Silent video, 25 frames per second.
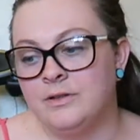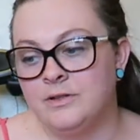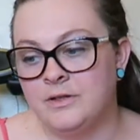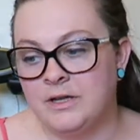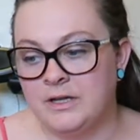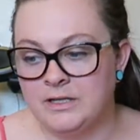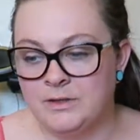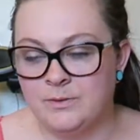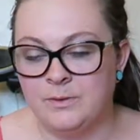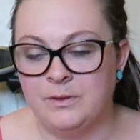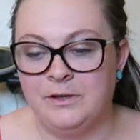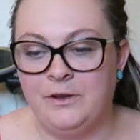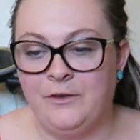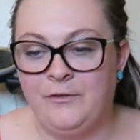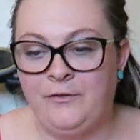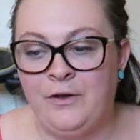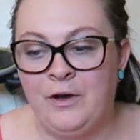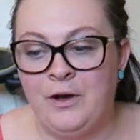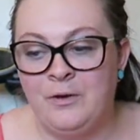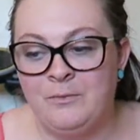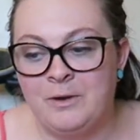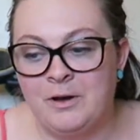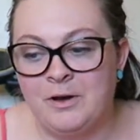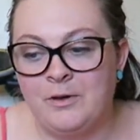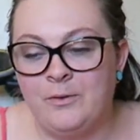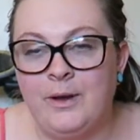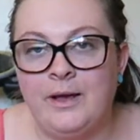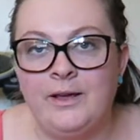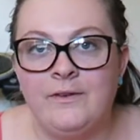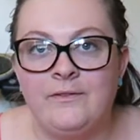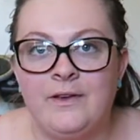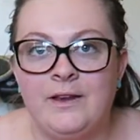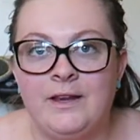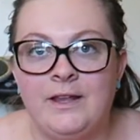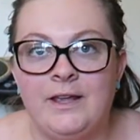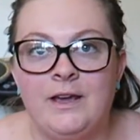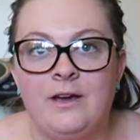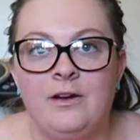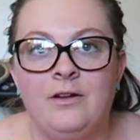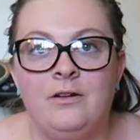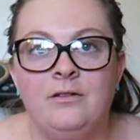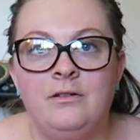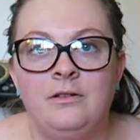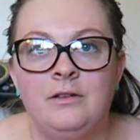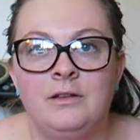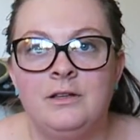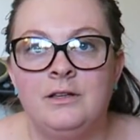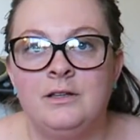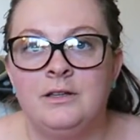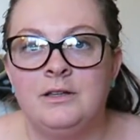So I just wanted to film a quick video.